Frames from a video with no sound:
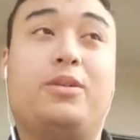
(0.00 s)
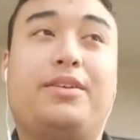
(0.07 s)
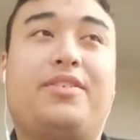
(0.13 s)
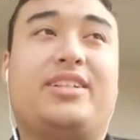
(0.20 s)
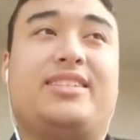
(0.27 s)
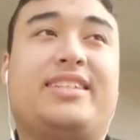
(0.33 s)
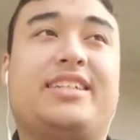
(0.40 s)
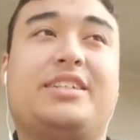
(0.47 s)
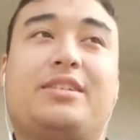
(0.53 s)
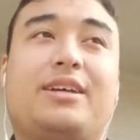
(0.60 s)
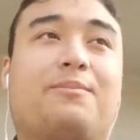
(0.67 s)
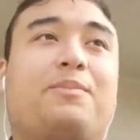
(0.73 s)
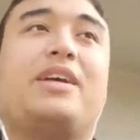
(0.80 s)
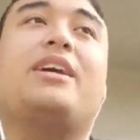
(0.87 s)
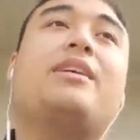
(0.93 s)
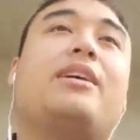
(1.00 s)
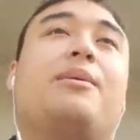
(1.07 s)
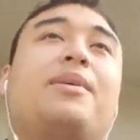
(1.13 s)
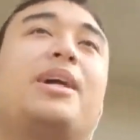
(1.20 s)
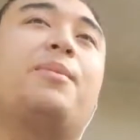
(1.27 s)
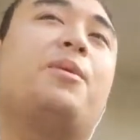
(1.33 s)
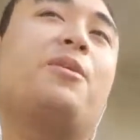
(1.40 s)
Even like
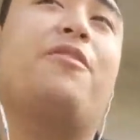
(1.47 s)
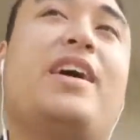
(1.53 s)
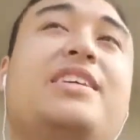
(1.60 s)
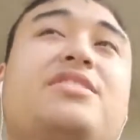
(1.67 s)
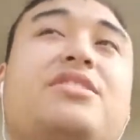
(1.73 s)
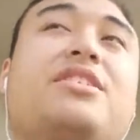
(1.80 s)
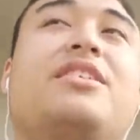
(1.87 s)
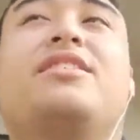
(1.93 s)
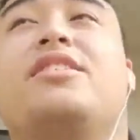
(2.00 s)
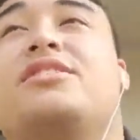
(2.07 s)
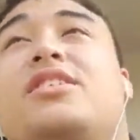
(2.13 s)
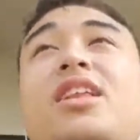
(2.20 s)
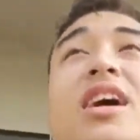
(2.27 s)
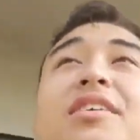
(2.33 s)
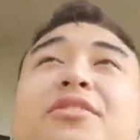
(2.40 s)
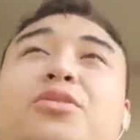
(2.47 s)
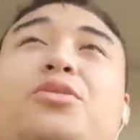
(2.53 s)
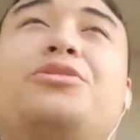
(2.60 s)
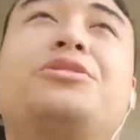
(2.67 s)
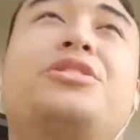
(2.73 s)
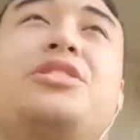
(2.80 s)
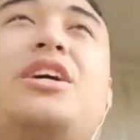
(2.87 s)
becoming a professor. There's a lot of
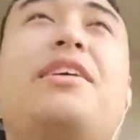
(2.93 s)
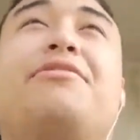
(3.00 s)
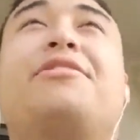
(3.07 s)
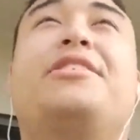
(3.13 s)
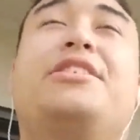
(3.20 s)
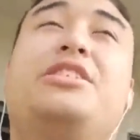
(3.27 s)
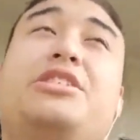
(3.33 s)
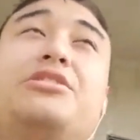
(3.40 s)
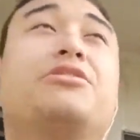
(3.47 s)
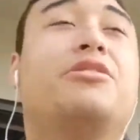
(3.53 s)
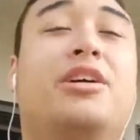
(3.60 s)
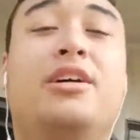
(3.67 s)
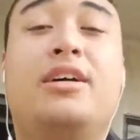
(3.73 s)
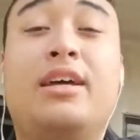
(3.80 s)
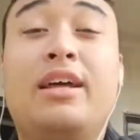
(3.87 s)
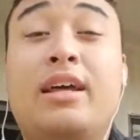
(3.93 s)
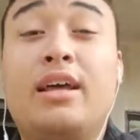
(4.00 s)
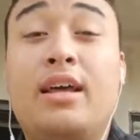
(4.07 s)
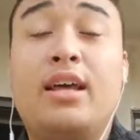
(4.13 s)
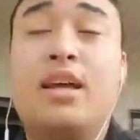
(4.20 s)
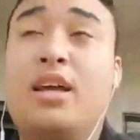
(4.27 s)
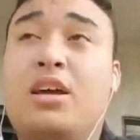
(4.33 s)
cool stuff to do
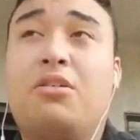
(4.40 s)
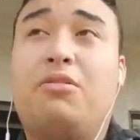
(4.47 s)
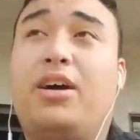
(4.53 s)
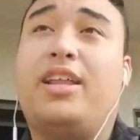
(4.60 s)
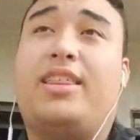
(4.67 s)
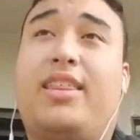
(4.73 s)
with